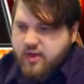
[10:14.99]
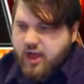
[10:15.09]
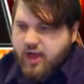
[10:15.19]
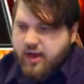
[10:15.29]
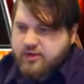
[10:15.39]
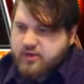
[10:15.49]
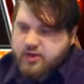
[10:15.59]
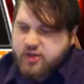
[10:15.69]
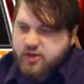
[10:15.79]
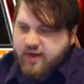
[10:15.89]
So I
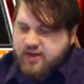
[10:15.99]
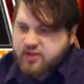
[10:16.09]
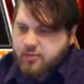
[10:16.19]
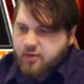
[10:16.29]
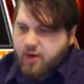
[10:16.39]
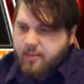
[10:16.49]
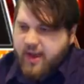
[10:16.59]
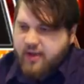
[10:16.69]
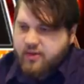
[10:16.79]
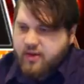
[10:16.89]
shouldn't have actually brought
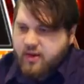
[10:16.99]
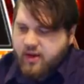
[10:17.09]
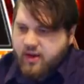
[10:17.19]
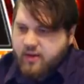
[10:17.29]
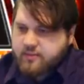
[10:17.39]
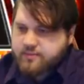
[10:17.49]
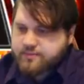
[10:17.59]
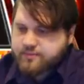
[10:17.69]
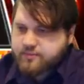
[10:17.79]
back the...